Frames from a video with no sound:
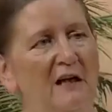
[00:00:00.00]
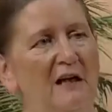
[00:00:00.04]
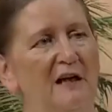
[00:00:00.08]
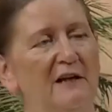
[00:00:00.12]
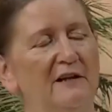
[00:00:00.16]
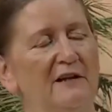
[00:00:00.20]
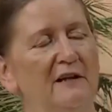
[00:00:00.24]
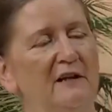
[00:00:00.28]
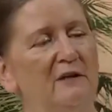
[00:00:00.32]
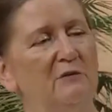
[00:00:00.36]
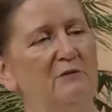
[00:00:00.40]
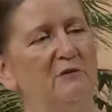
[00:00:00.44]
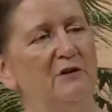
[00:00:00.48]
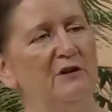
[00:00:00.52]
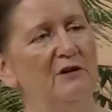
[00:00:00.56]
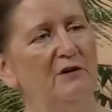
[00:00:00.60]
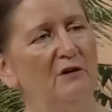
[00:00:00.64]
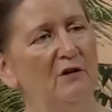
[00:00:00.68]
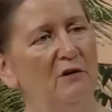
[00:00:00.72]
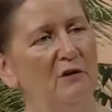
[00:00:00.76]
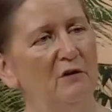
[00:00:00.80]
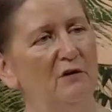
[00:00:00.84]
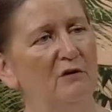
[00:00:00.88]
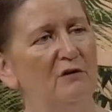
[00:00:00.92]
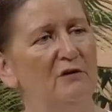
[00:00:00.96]
And then with
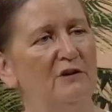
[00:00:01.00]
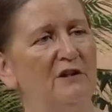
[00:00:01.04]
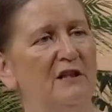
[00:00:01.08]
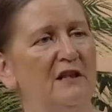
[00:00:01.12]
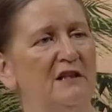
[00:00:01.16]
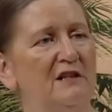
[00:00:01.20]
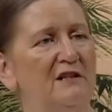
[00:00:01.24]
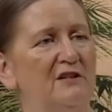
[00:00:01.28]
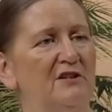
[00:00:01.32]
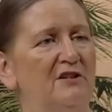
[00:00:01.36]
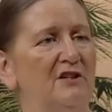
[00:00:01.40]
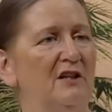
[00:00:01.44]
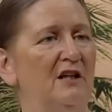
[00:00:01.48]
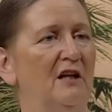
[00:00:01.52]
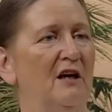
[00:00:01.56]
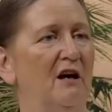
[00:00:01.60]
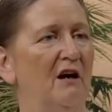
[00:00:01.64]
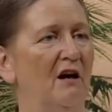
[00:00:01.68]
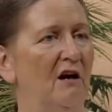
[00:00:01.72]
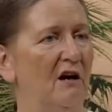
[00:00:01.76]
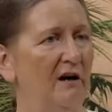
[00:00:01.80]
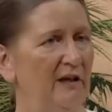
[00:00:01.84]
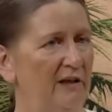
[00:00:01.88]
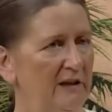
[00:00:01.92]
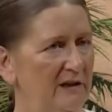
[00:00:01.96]
God as the
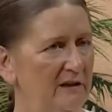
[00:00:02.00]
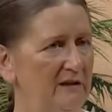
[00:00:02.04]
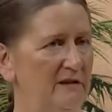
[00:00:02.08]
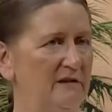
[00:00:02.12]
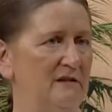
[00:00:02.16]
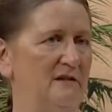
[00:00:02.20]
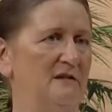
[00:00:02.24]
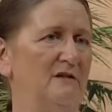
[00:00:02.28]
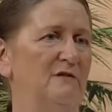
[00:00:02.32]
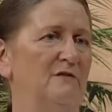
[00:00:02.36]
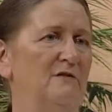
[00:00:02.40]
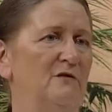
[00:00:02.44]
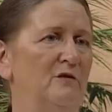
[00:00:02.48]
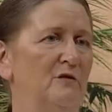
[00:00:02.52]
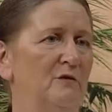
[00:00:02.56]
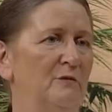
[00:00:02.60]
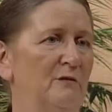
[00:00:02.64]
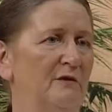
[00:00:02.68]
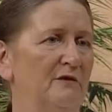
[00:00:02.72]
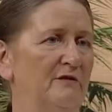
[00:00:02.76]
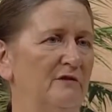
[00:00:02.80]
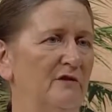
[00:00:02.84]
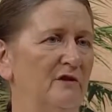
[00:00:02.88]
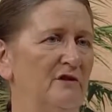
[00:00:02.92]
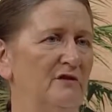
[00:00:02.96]
highest form
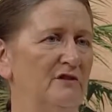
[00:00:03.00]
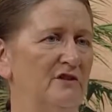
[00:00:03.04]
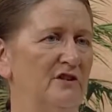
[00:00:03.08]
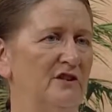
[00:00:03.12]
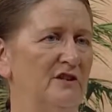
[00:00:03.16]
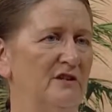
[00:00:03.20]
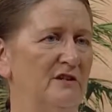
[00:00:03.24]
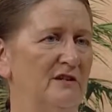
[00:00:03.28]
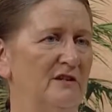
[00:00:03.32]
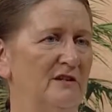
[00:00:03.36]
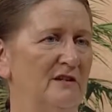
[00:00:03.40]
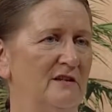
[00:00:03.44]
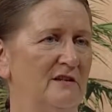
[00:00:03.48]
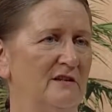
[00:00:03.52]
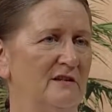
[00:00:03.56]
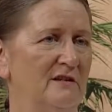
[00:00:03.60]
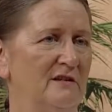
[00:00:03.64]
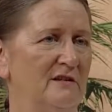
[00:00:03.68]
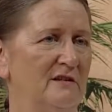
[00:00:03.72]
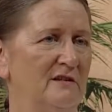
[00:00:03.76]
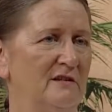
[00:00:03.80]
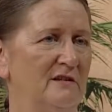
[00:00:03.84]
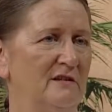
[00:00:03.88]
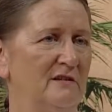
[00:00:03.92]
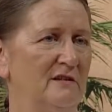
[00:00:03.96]
of
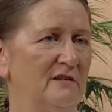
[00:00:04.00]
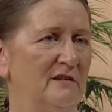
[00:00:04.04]
consciousness,